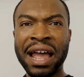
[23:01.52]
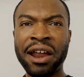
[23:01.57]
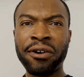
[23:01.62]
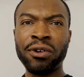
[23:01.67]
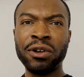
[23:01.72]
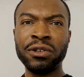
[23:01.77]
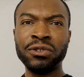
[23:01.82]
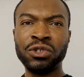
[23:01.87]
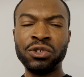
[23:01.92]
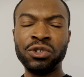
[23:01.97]

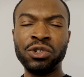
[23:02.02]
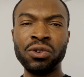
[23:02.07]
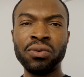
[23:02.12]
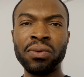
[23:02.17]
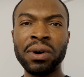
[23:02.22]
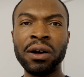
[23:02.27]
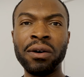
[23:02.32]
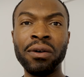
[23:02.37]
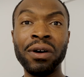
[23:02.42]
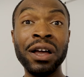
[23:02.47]
carry on to do
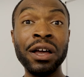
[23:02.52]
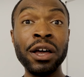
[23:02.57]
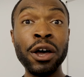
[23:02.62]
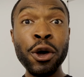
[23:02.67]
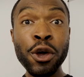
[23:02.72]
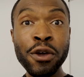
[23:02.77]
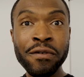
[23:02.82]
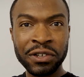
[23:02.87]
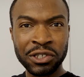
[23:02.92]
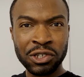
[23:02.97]
well
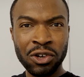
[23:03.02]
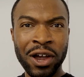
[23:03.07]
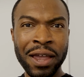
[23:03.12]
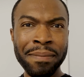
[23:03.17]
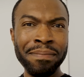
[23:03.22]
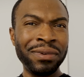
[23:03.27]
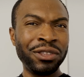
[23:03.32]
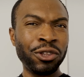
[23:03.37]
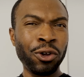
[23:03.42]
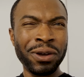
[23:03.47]
over
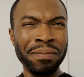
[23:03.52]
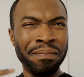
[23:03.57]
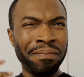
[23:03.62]
time,